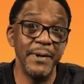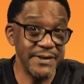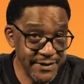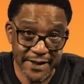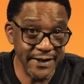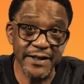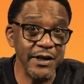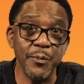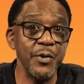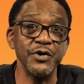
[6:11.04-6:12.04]
But since they
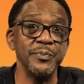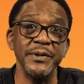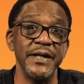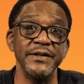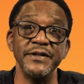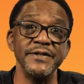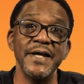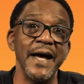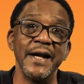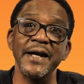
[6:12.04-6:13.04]
didn't, they were supposed to put that to the
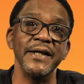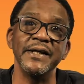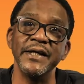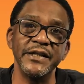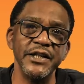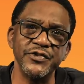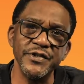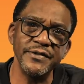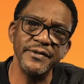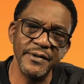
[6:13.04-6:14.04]
side and let it collect
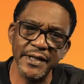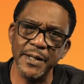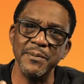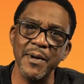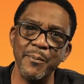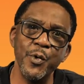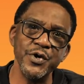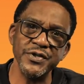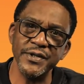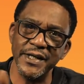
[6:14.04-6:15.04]
interest, give me my
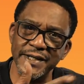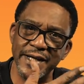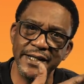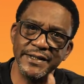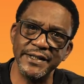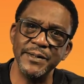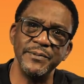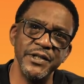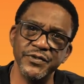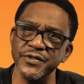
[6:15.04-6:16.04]
portion, and then they get to
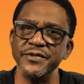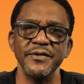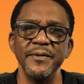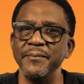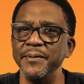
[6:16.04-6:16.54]
keep the interest.